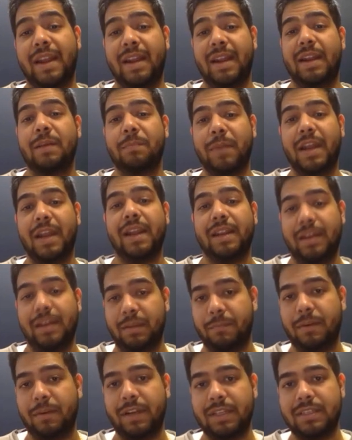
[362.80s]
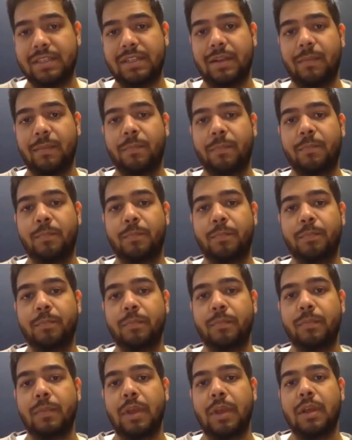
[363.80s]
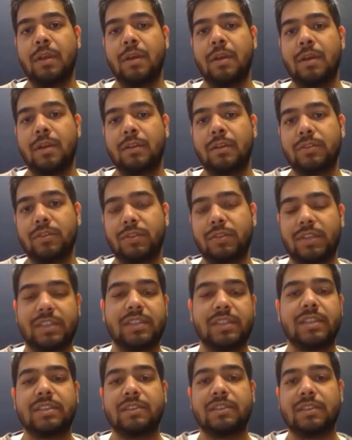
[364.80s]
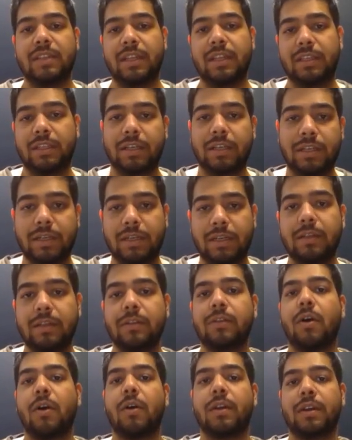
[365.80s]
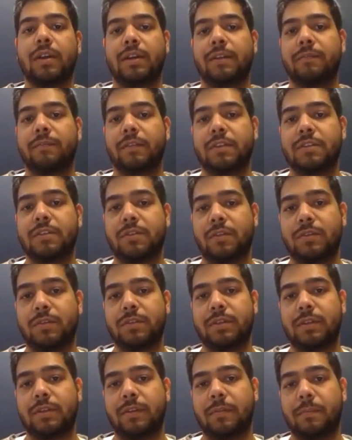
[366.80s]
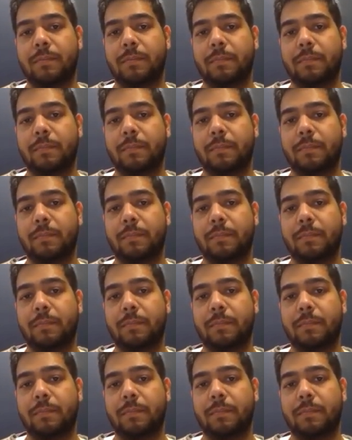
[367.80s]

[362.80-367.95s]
end up getting depressed. So this is the third cognitive distortion.